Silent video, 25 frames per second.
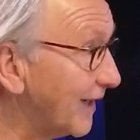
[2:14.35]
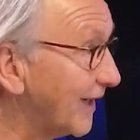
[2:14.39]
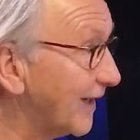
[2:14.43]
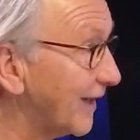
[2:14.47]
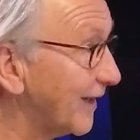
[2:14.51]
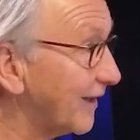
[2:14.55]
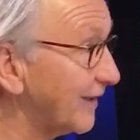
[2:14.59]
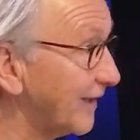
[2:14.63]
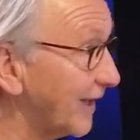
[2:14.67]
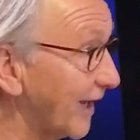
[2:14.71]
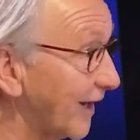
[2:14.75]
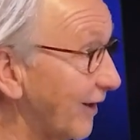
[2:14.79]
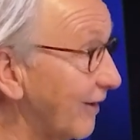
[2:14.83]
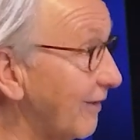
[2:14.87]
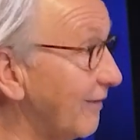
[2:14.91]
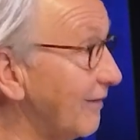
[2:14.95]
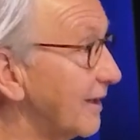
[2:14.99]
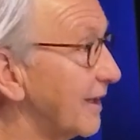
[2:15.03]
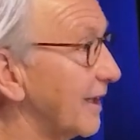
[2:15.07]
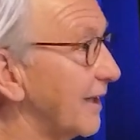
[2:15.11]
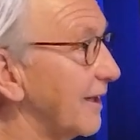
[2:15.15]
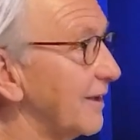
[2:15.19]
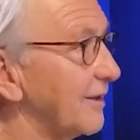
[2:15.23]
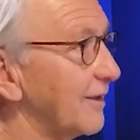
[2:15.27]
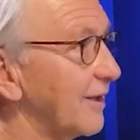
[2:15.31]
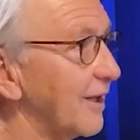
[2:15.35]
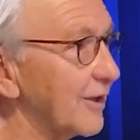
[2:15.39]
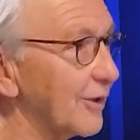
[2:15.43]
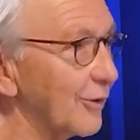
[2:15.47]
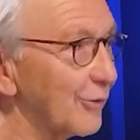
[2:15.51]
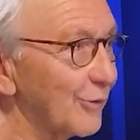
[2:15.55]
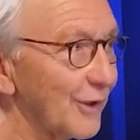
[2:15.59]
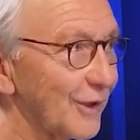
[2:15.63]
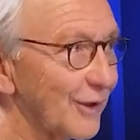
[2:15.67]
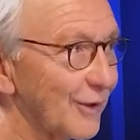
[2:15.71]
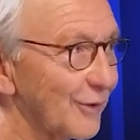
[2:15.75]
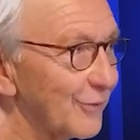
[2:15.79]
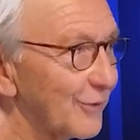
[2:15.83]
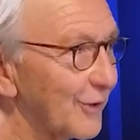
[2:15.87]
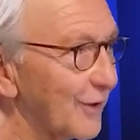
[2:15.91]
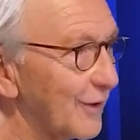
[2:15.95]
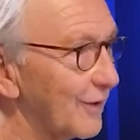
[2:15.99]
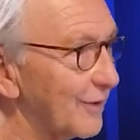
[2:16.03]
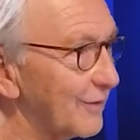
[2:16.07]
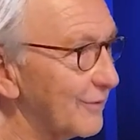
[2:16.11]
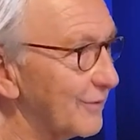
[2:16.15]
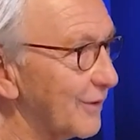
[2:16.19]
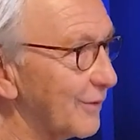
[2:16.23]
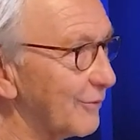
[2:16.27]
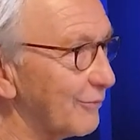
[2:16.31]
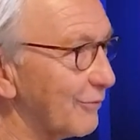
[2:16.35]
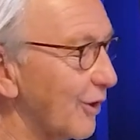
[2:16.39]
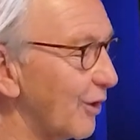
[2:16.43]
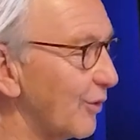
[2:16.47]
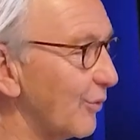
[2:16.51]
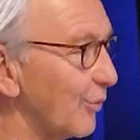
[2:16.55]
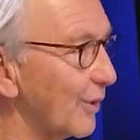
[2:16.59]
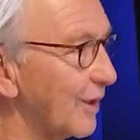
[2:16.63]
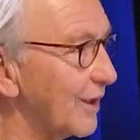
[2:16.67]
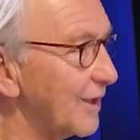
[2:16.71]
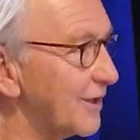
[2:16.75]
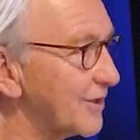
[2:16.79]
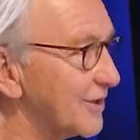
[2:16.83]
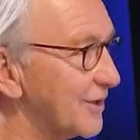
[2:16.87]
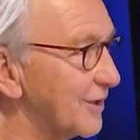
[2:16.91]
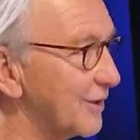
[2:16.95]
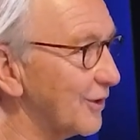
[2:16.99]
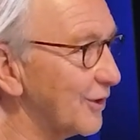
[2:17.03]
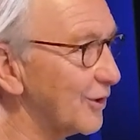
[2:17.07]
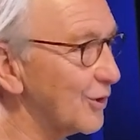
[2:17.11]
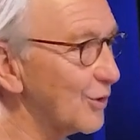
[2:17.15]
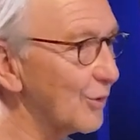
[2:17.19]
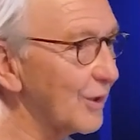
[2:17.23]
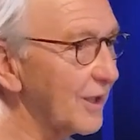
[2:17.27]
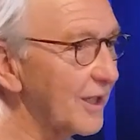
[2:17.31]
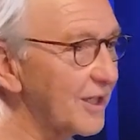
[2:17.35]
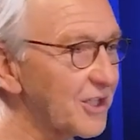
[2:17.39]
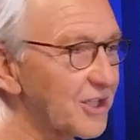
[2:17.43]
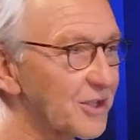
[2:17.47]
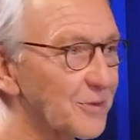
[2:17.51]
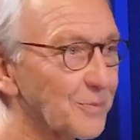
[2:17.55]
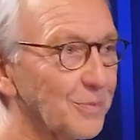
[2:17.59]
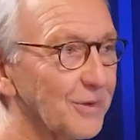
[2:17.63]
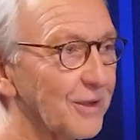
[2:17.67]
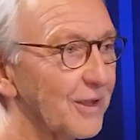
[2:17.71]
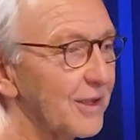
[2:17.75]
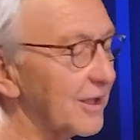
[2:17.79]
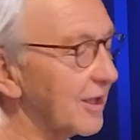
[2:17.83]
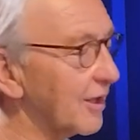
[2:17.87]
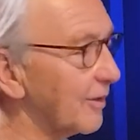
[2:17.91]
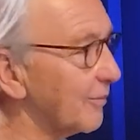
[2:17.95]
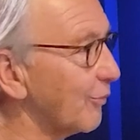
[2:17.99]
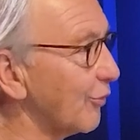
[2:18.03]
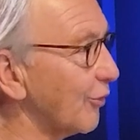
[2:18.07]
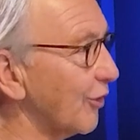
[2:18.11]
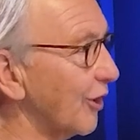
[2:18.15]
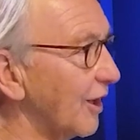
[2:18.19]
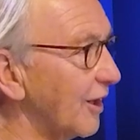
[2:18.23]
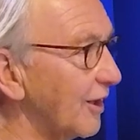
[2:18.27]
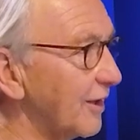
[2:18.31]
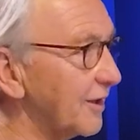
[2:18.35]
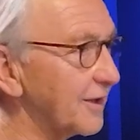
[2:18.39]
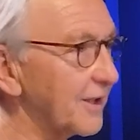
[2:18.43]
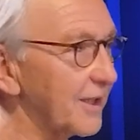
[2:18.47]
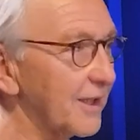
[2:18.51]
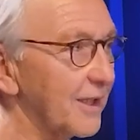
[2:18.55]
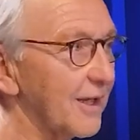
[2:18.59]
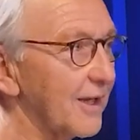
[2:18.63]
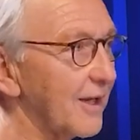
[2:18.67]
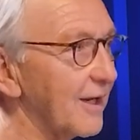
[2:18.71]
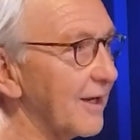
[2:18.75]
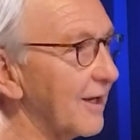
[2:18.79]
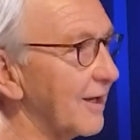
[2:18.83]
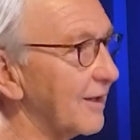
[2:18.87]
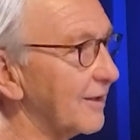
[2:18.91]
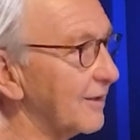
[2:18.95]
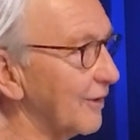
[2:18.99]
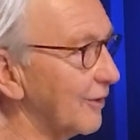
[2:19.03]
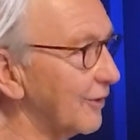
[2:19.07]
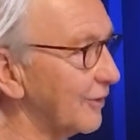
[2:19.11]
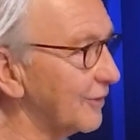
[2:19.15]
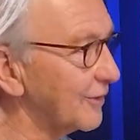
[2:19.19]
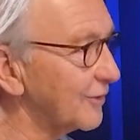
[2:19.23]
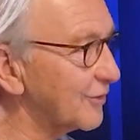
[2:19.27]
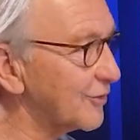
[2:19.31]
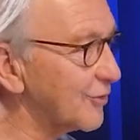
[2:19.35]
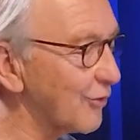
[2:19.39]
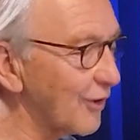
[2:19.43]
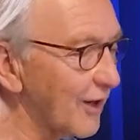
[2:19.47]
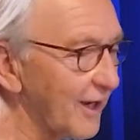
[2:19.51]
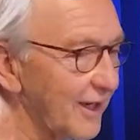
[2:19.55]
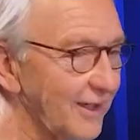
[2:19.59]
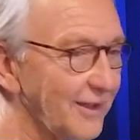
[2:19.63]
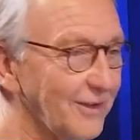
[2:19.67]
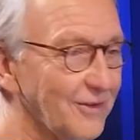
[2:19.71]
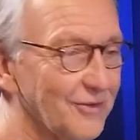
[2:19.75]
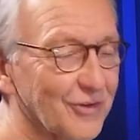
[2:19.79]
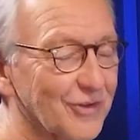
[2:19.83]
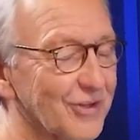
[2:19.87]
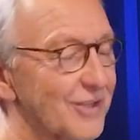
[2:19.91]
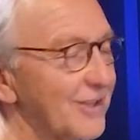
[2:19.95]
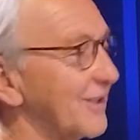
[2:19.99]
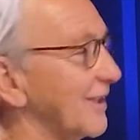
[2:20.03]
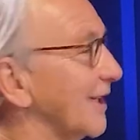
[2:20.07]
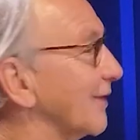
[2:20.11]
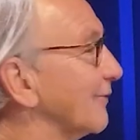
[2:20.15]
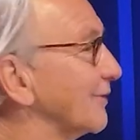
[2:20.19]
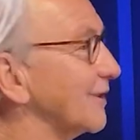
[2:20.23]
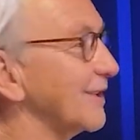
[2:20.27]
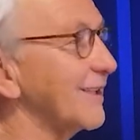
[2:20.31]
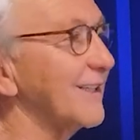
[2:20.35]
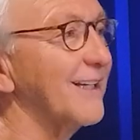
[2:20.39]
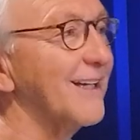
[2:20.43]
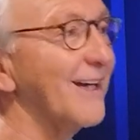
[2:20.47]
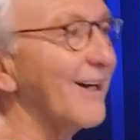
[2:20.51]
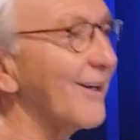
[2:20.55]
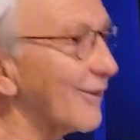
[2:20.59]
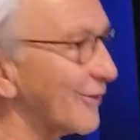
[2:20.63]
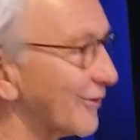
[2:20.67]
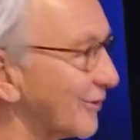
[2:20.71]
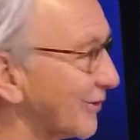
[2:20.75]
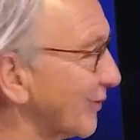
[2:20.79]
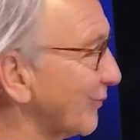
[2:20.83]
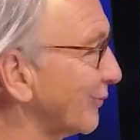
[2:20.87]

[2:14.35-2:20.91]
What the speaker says: now, and not only on the roadways in the U.S., but abroad and on trains and everything else.